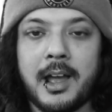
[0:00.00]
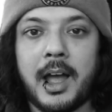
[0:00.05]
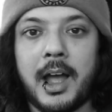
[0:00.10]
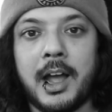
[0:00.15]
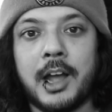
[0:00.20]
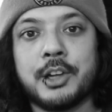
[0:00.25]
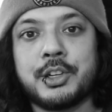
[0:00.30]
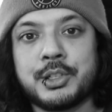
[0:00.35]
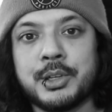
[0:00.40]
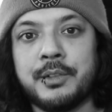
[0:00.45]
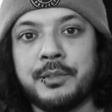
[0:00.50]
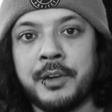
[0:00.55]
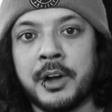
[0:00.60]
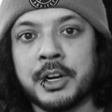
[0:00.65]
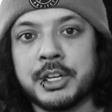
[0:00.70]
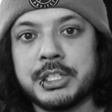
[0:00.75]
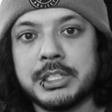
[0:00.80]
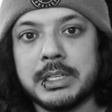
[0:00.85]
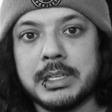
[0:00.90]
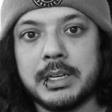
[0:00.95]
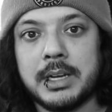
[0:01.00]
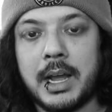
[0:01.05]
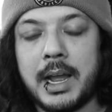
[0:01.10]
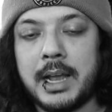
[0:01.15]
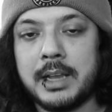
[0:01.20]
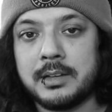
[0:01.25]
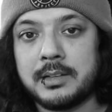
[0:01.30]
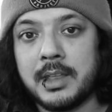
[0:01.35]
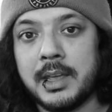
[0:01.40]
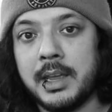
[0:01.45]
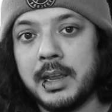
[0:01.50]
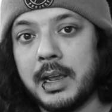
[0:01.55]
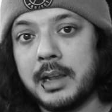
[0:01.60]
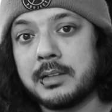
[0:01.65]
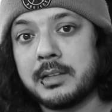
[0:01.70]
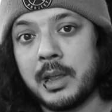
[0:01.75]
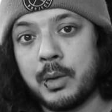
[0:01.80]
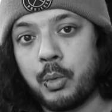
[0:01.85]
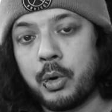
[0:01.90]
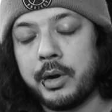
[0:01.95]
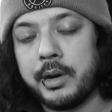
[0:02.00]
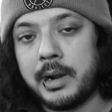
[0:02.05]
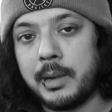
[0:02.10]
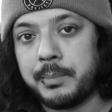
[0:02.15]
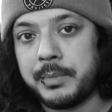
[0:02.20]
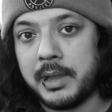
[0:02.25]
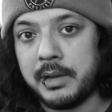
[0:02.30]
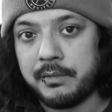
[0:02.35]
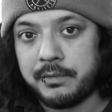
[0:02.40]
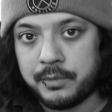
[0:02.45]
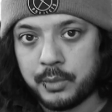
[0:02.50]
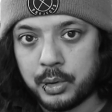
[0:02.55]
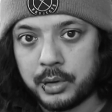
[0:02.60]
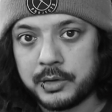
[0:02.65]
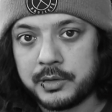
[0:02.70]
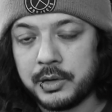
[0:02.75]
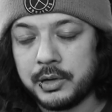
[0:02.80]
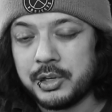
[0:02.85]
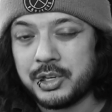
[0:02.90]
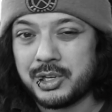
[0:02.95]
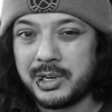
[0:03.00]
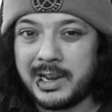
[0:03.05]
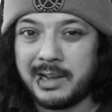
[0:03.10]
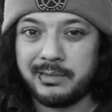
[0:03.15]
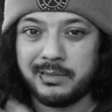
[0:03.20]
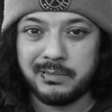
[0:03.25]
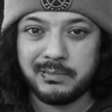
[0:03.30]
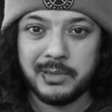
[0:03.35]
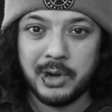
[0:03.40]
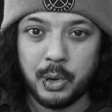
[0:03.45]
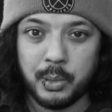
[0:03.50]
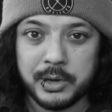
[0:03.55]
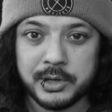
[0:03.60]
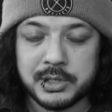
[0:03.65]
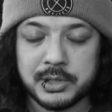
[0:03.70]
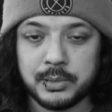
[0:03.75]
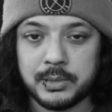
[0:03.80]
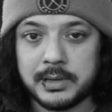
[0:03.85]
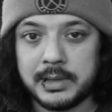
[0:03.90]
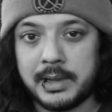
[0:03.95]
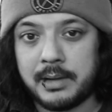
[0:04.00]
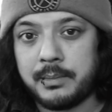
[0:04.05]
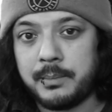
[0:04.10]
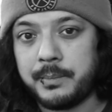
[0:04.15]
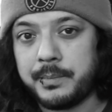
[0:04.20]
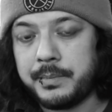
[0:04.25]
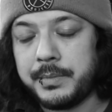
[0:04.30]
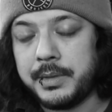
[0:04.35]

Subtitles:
as they were in update 4. So you should have no issues in that,